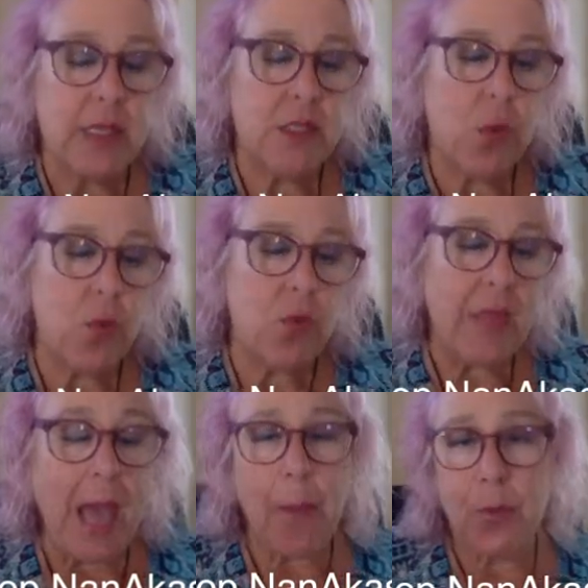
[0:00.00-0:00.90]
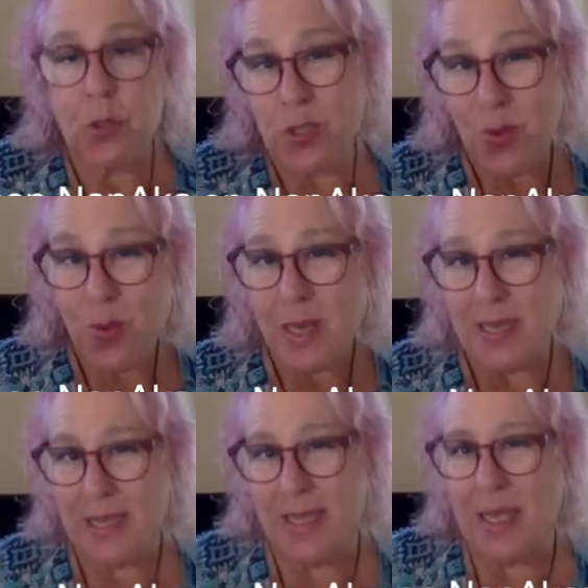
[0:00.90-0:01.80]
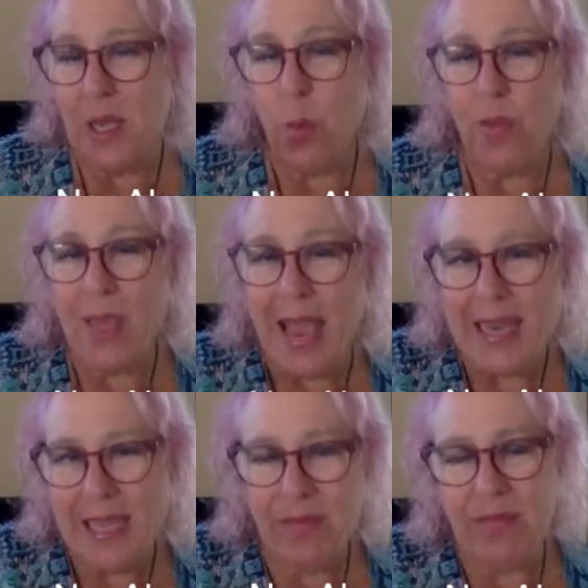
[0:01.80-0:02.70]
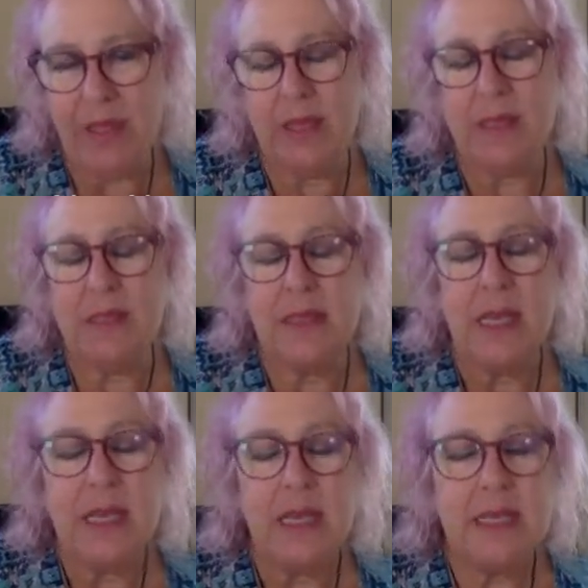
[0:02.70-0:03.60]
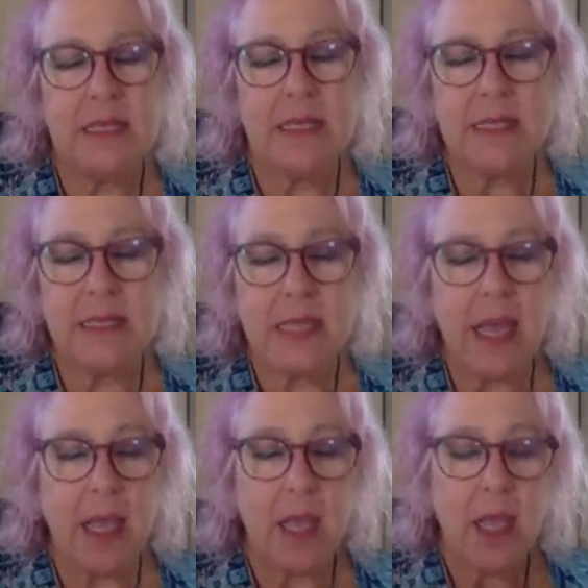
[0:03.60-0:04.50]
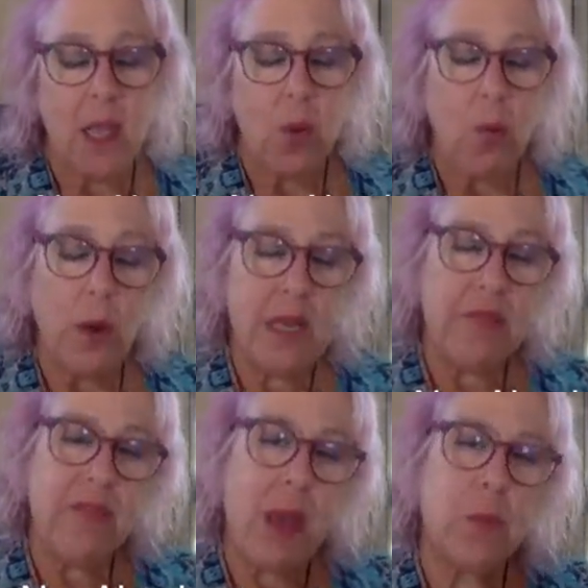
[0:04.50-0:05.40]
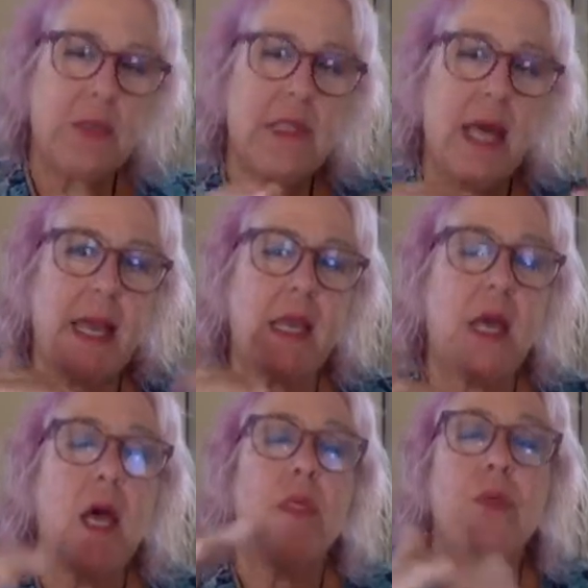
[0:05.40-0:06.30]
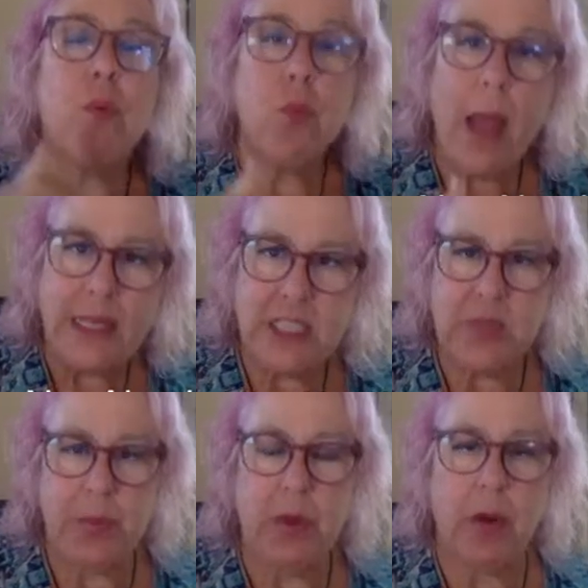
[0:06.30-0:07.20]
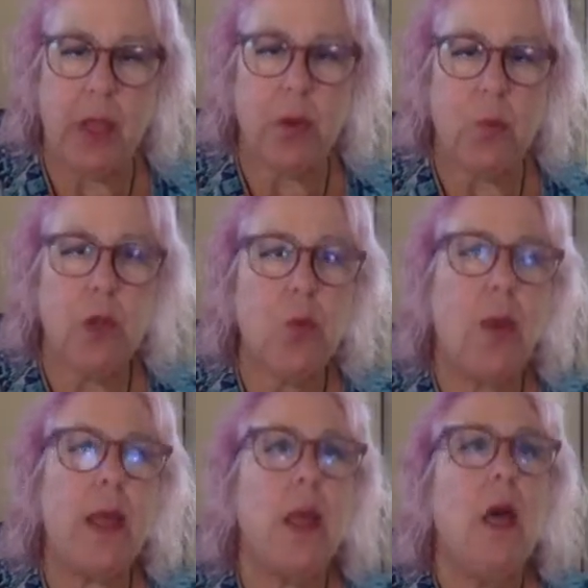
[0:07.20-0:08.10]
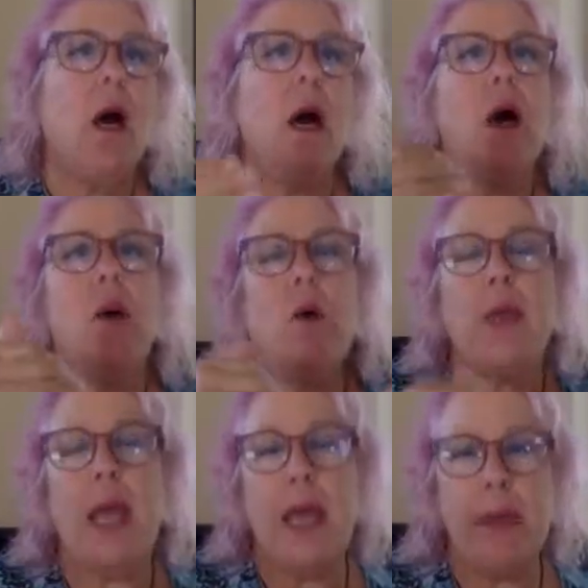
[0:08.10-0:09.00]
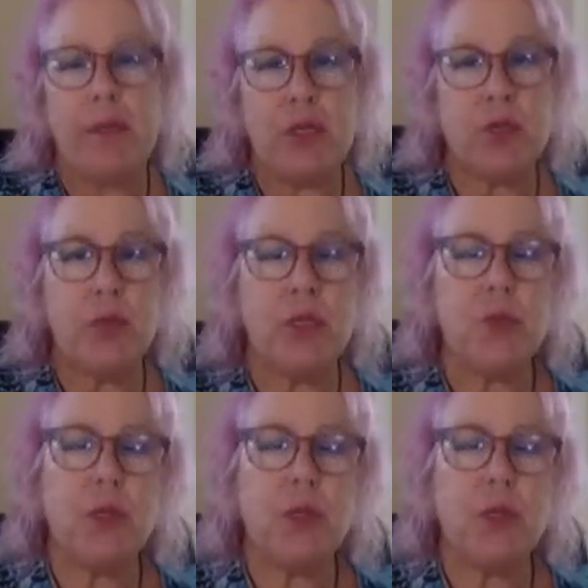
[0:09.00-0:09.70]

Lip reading: So the opportunity with any of these is to say, what if that was like the rest period where you went, oh, okay, I've been doing.